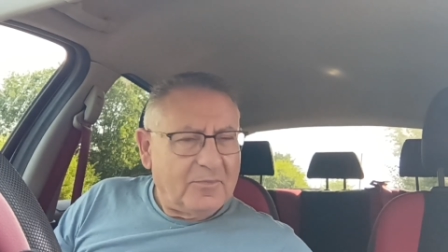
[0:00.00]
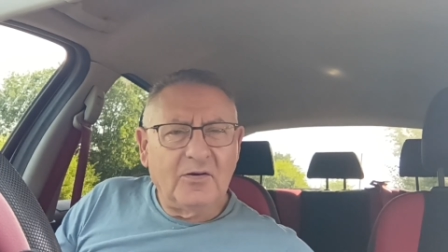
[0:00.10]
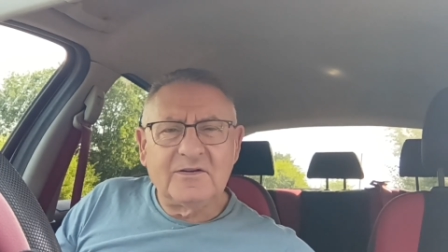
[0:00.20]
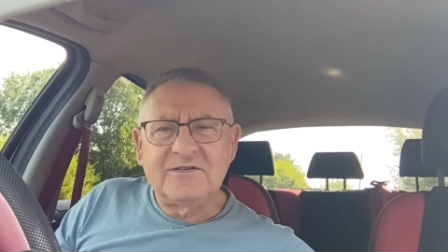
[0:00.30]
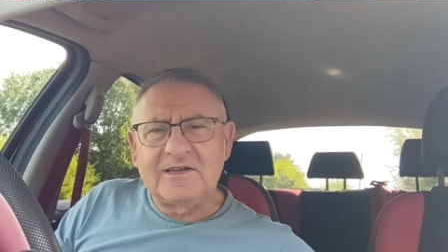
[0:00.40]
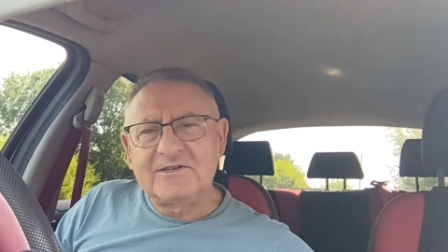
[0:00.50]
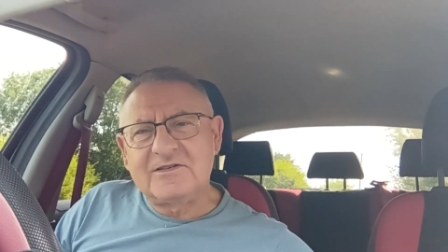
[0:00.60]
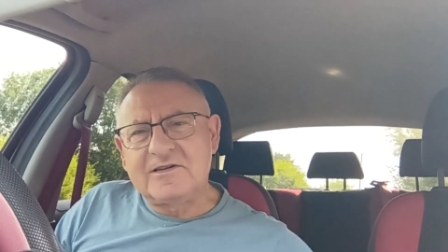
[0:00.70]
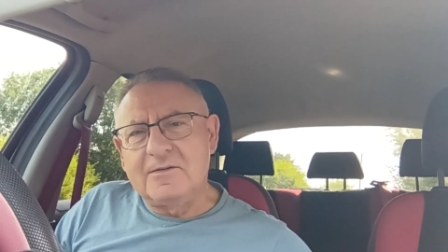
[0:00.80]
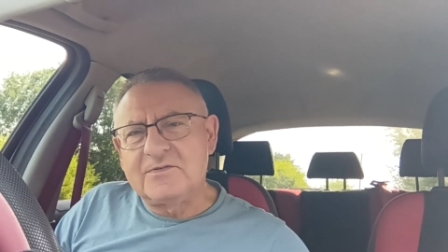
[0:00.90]

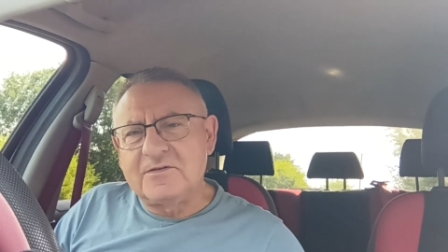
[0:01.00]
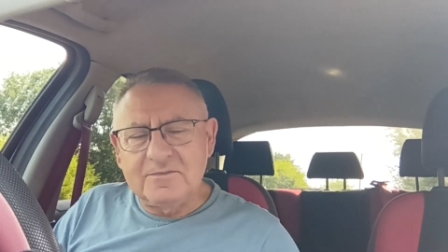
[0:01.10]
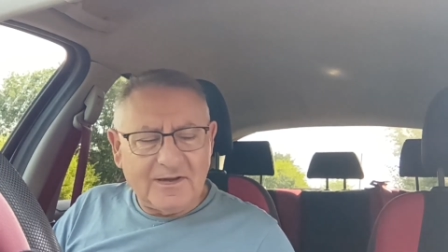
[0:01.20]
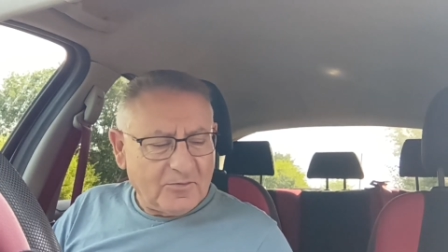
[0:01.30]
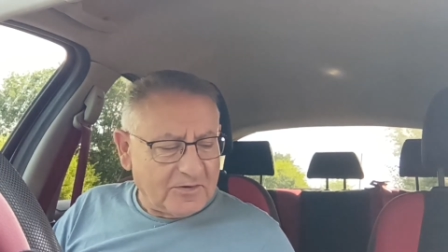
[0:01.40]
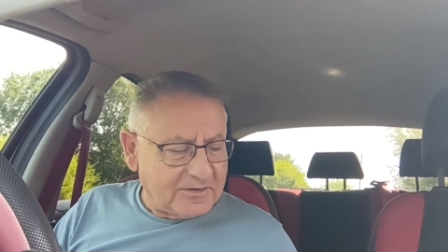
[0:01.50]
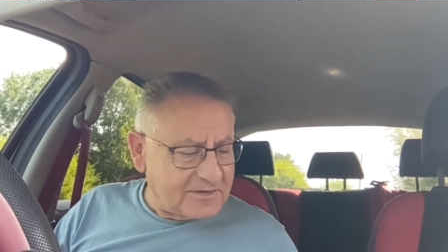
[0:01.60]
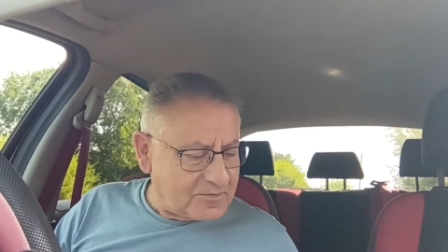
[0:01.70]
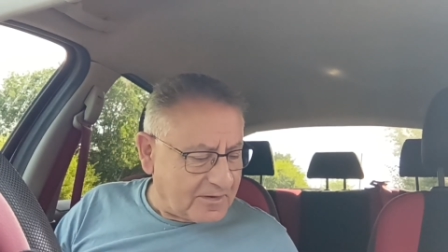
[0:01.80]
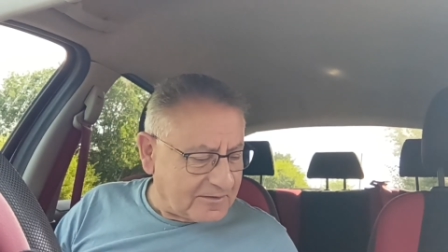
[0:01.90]
Politics comes from that word
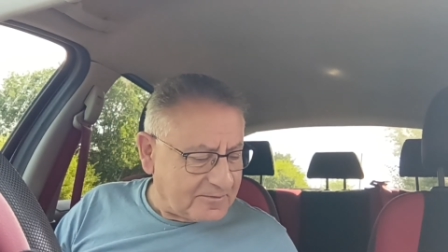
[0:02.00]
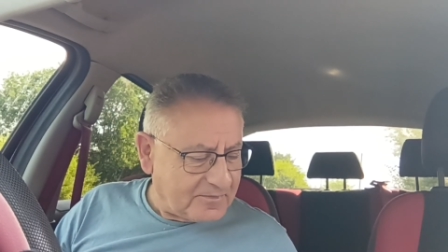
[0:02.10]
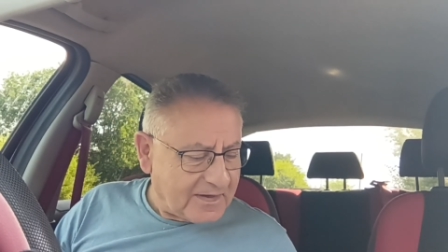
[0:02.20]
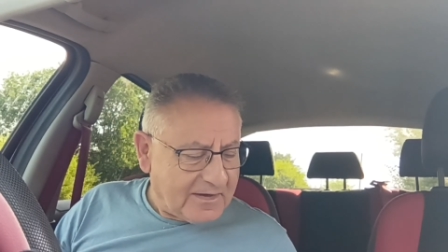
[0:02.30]
as well.